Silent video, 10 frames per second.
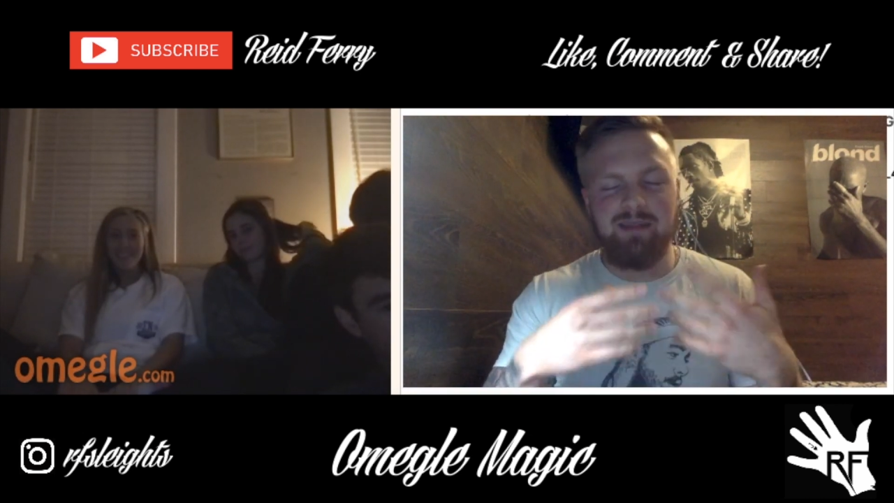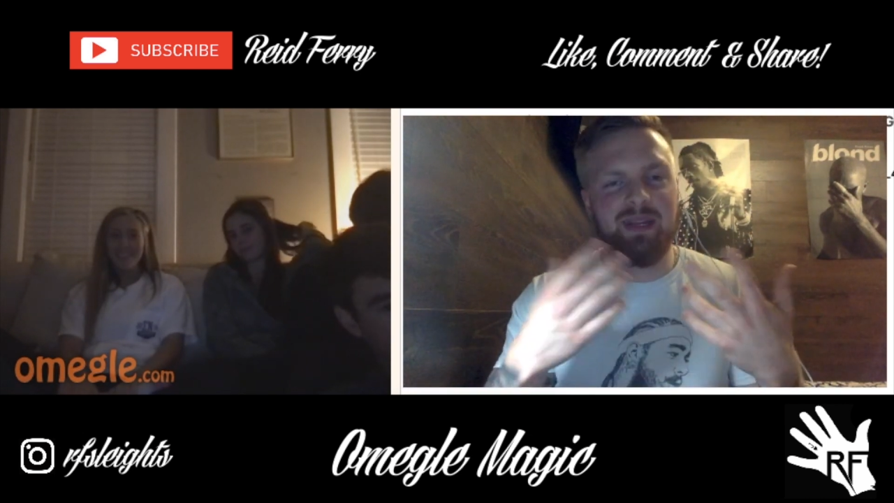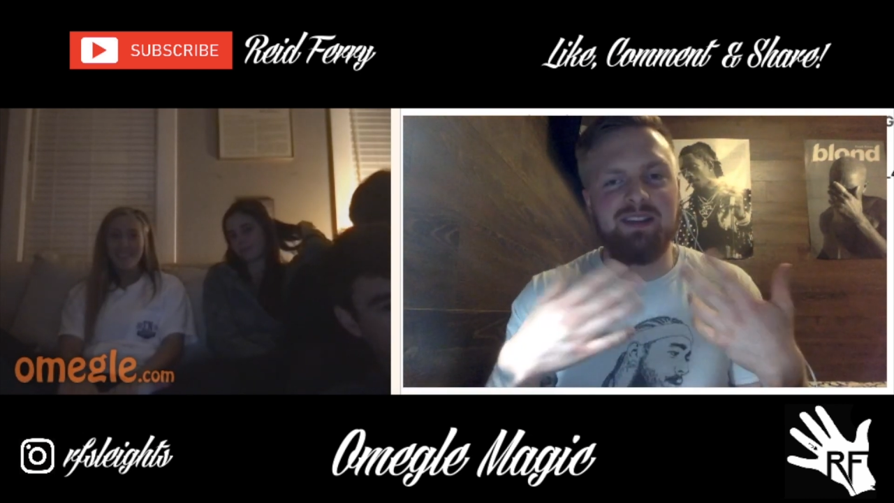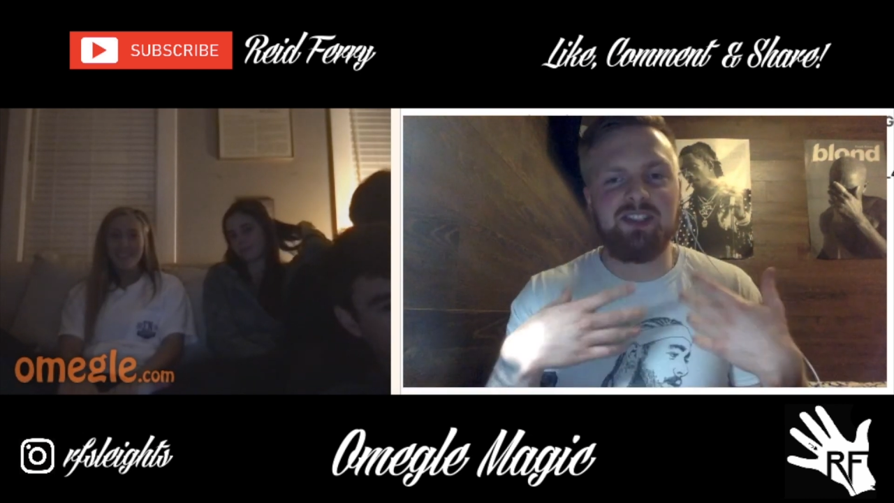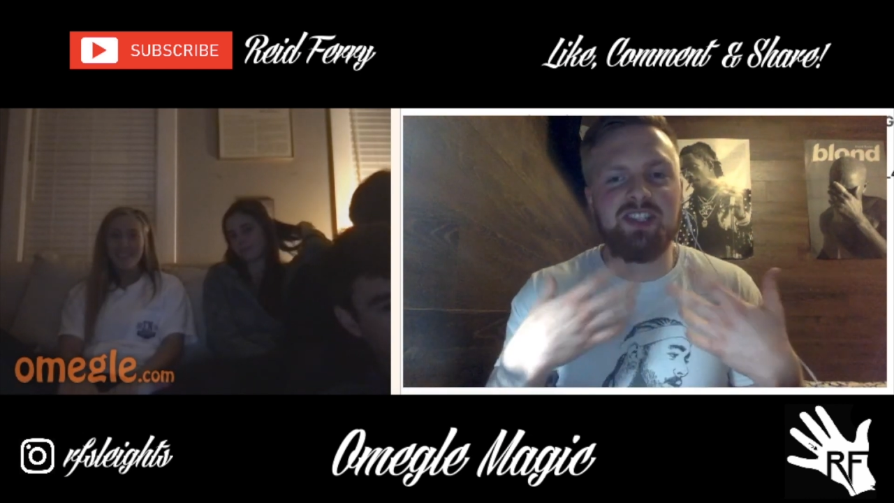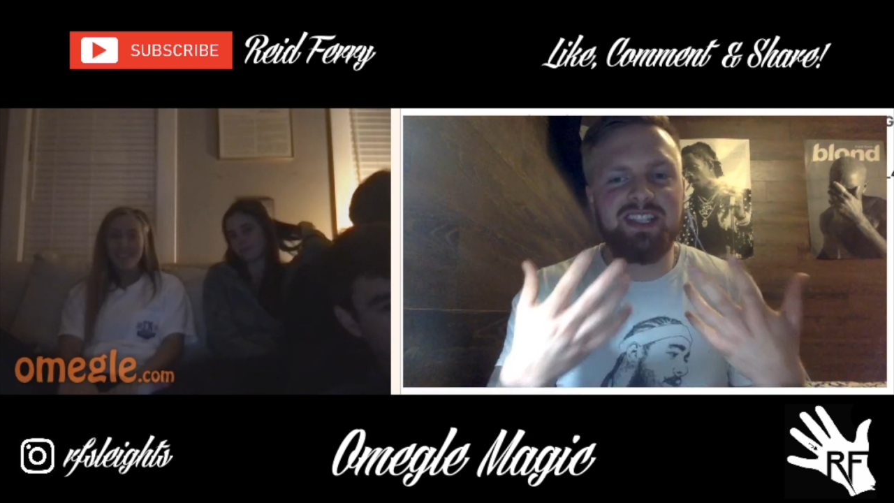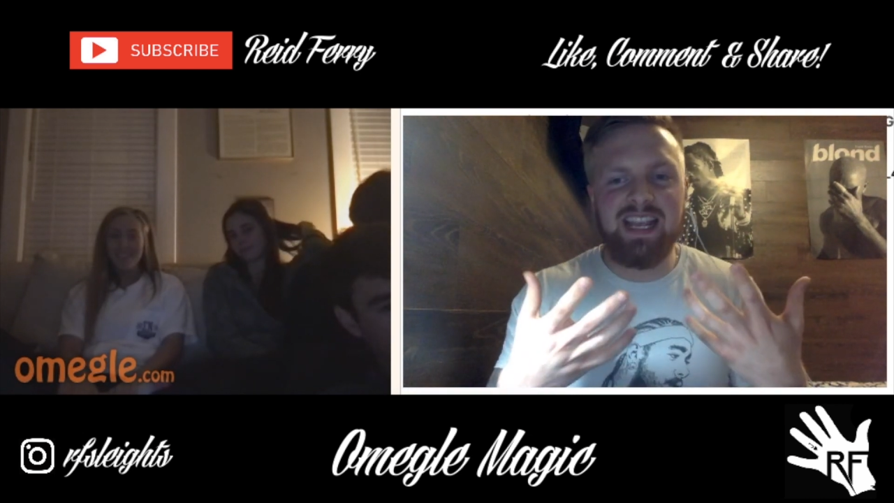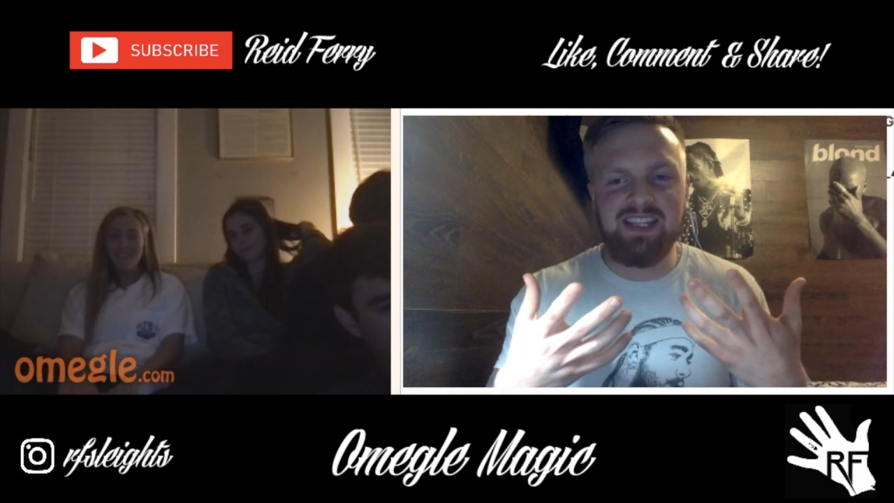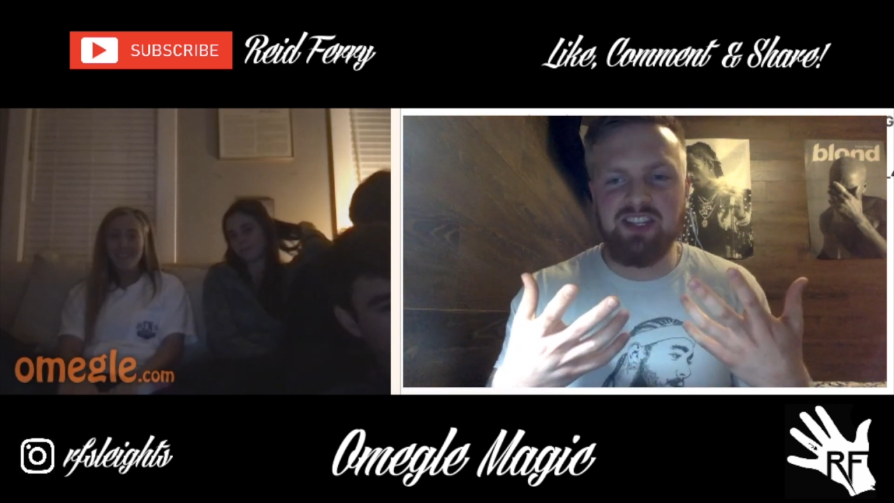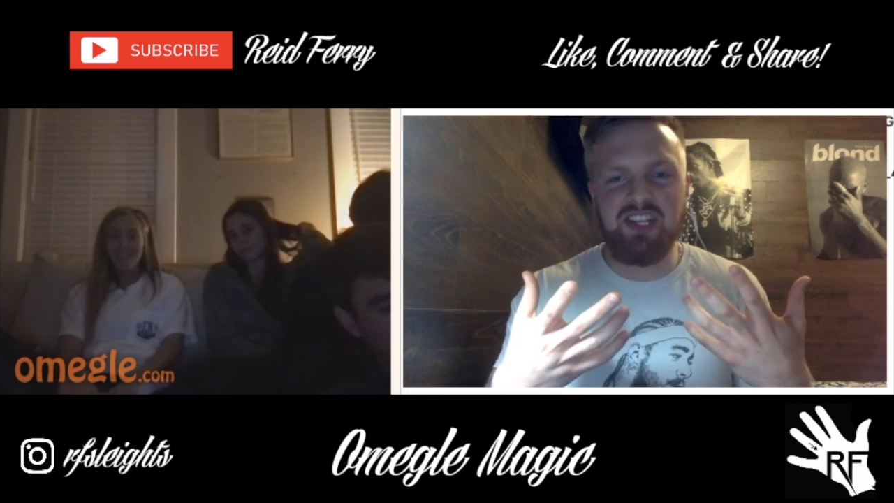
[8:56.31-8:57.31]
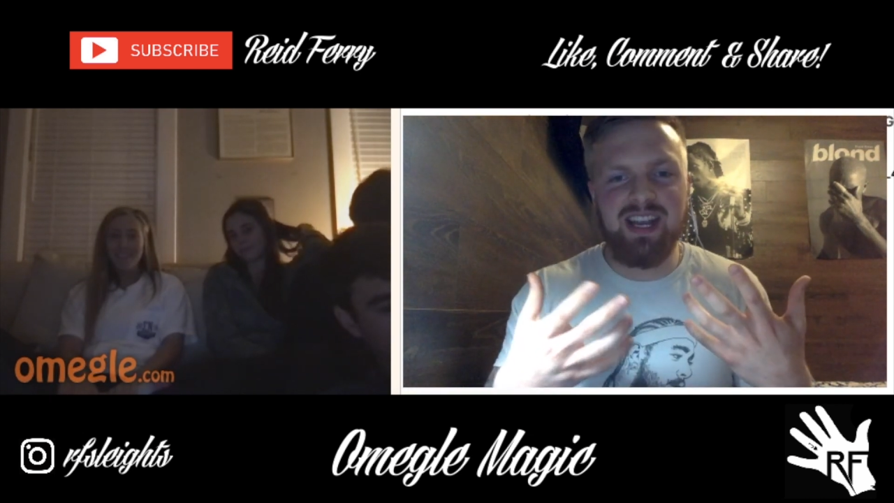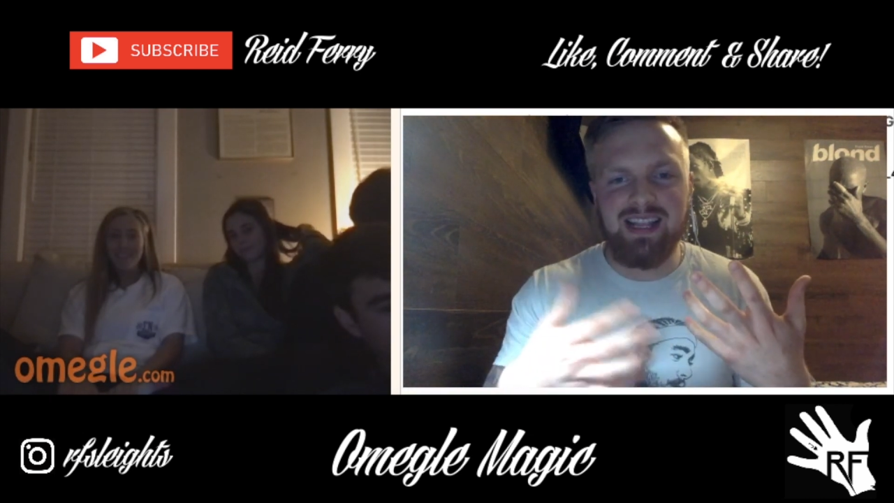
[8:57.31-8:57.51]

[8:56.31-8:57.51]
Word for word: I mean, I'm just saying J.